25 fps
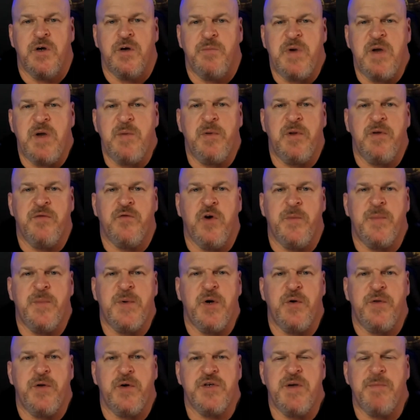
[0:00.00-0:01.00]
People of
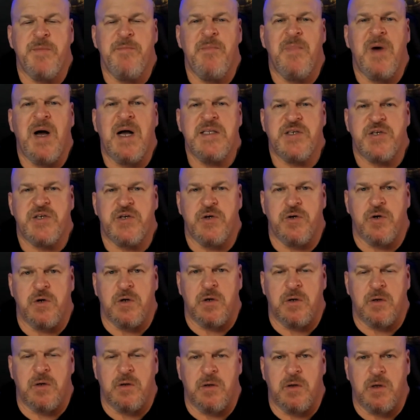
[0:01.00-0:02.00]
crypto, there's a
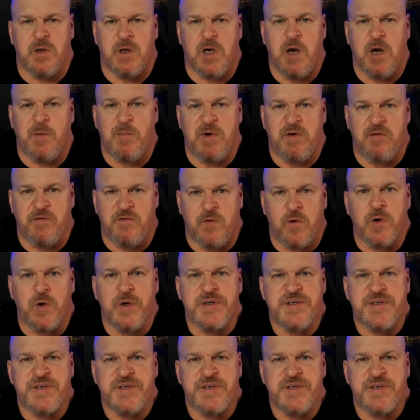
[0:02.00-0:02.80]
monster coming for